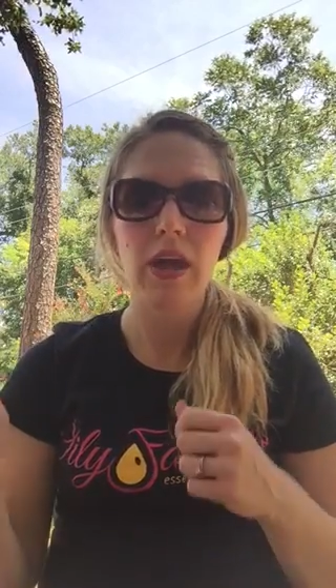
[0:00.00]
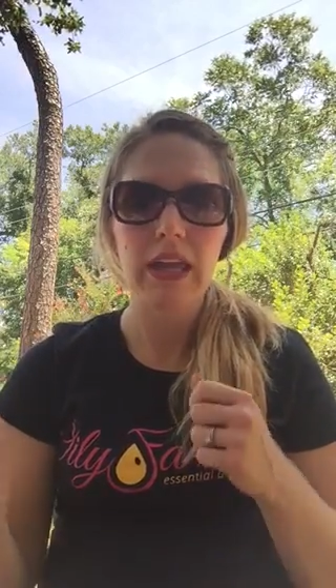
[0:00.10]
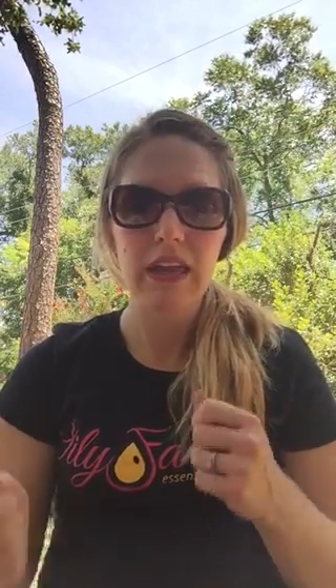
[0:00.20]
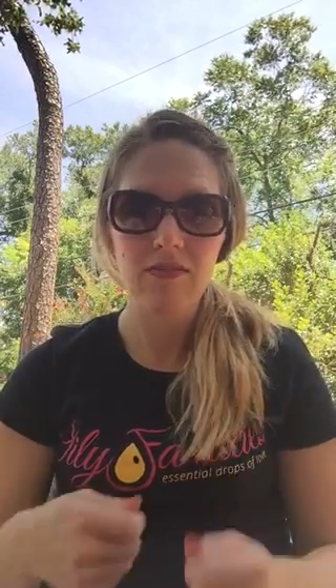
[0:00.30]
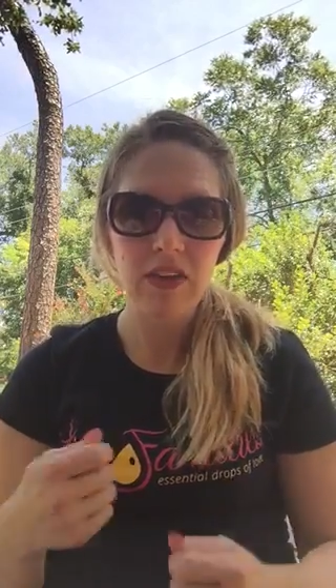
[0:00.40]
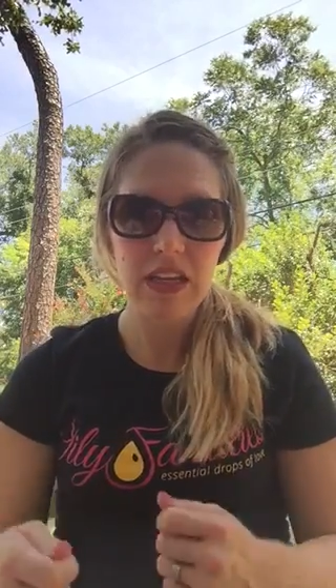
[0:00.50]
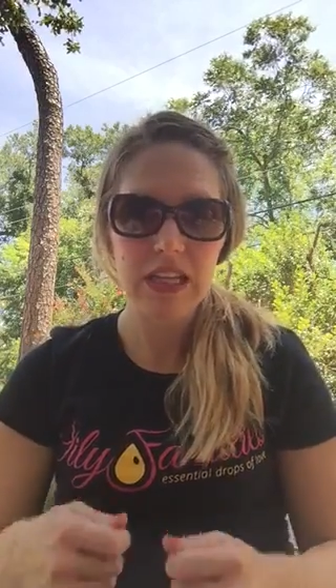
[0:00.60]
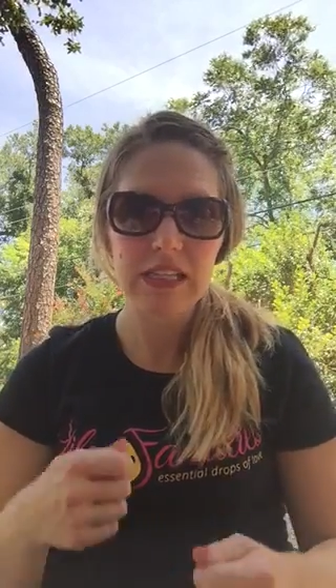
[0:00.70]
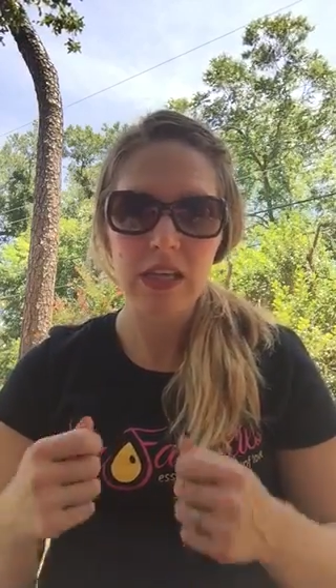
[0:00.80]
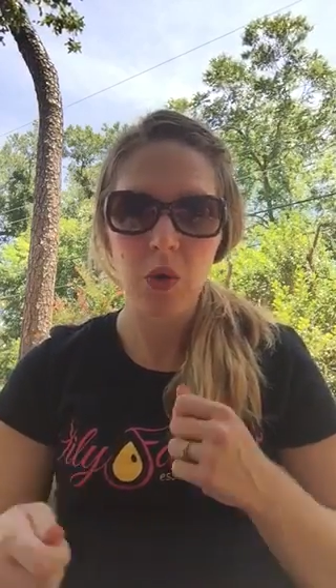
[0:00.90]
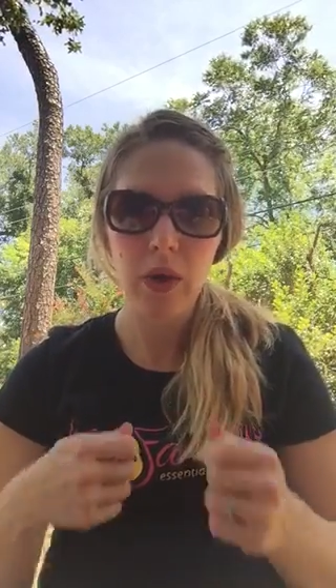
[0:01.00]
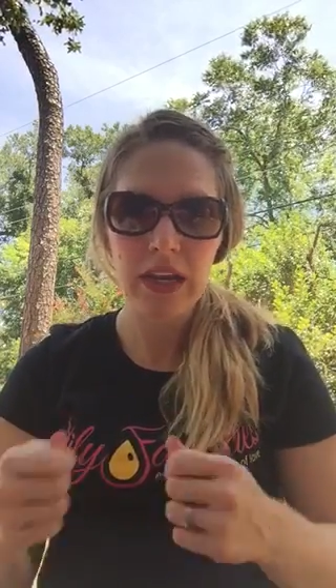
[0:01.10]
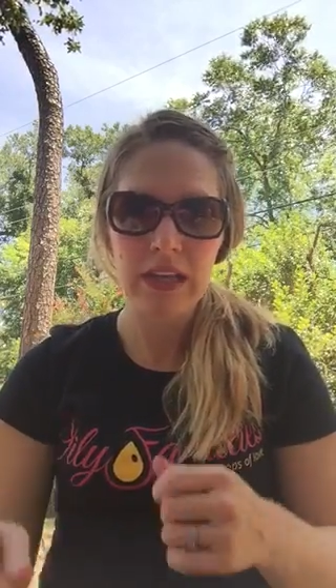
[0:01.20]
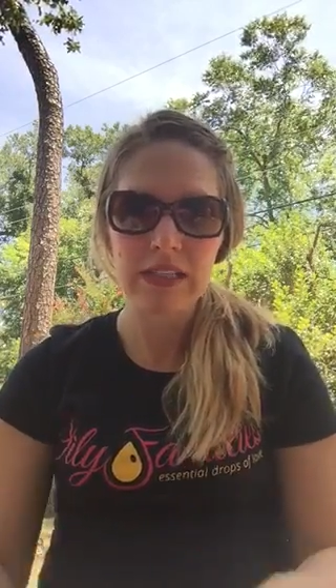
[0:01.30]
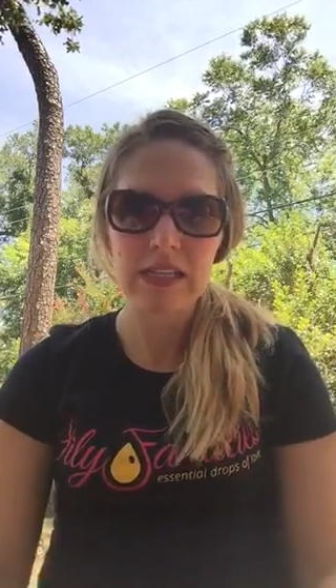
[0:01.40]
and convenience and
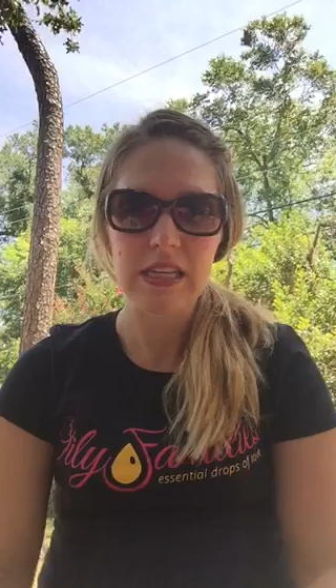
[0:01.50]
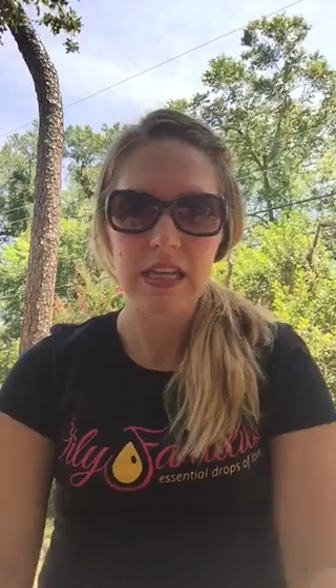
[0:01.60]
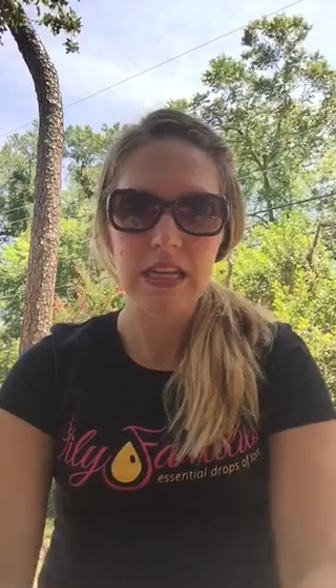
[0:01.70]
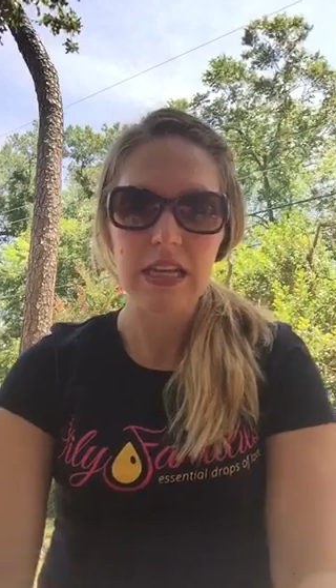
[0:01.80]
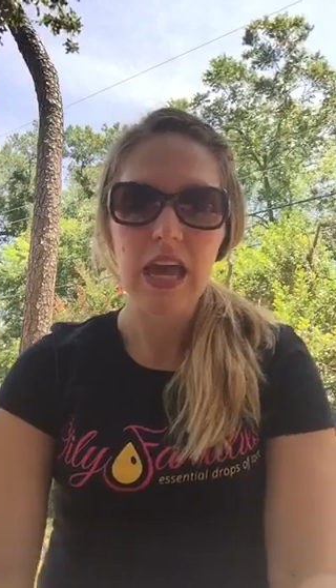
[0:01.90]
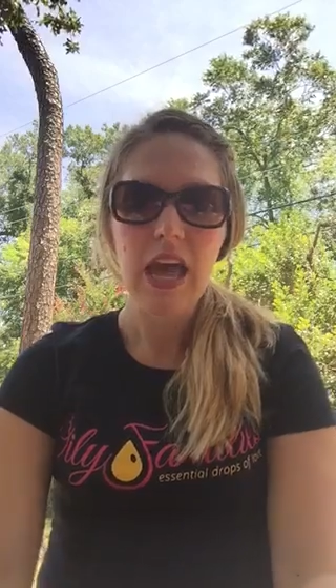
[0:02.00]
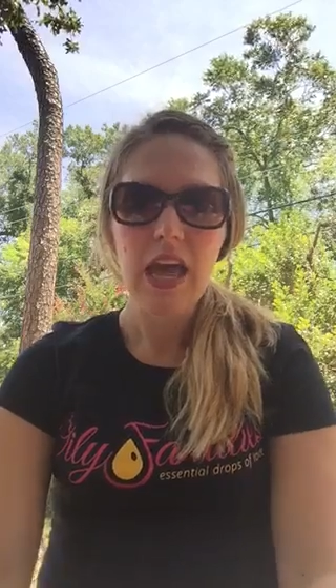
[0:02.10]
quickness is a need.